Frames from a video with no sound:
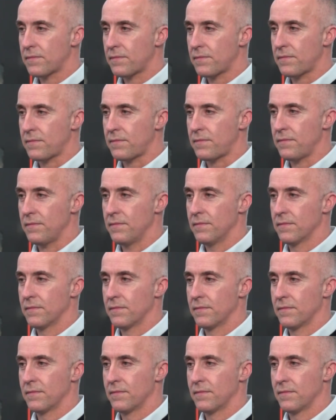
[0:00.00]

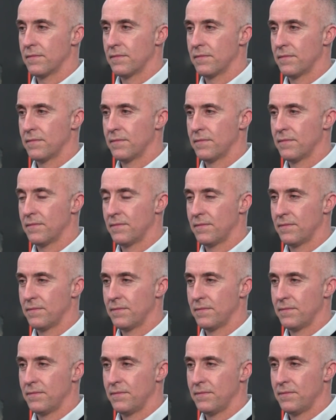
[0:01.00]

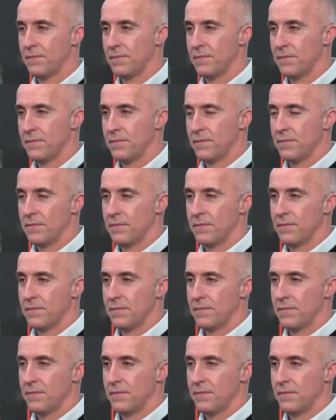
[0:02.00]
[no speech]